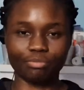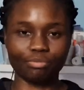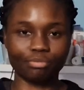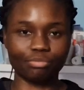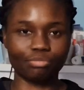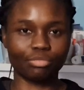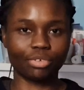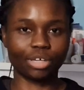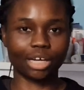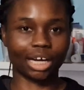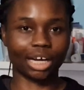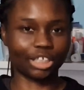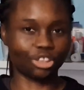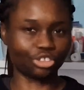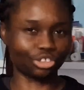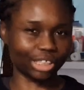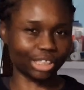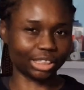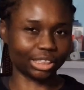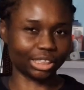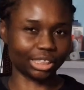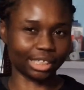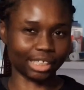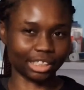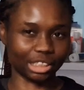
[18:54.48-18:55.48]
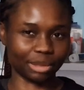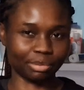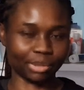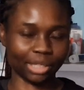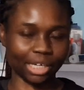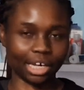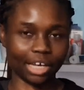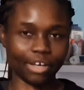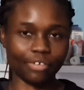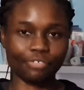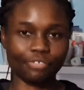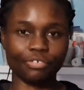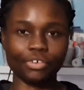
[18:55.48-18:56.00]
hydrating
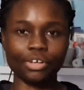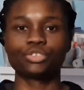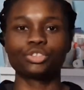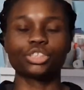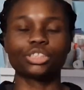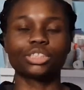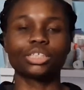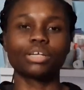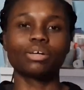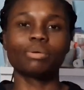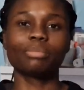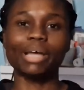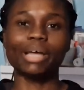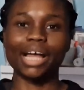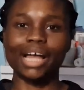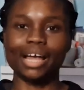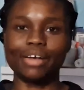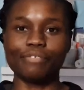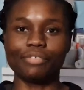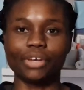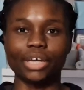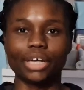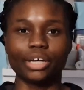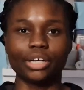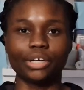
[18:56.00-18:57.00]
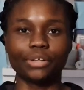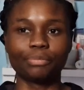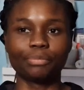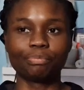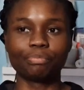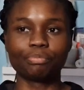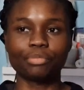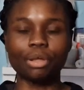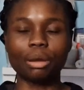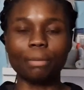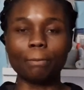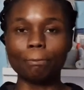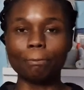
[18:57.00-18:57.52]
SPF, so it's a little bit heavier,
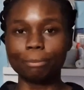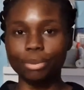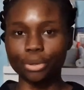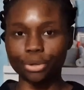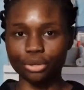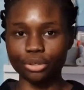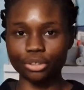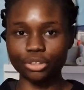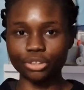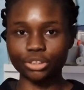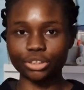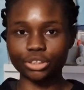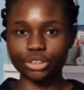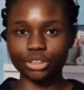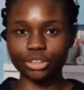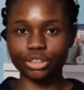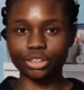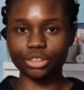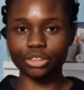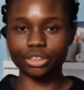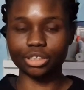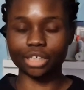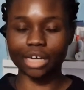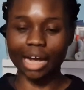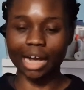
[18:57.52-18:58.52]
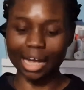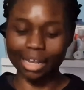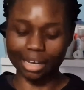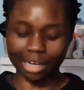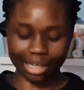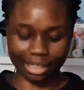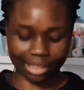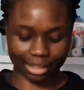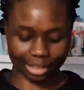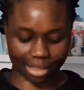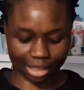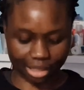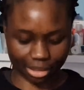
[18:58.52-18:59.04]
but I
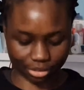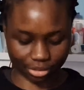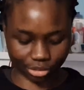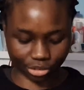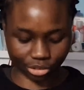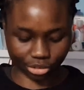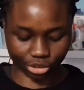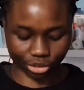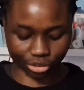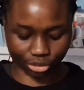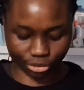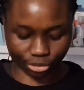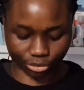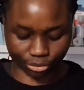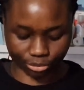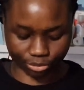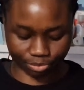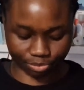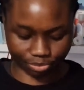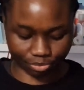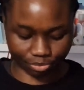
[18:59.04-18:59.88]
like that. So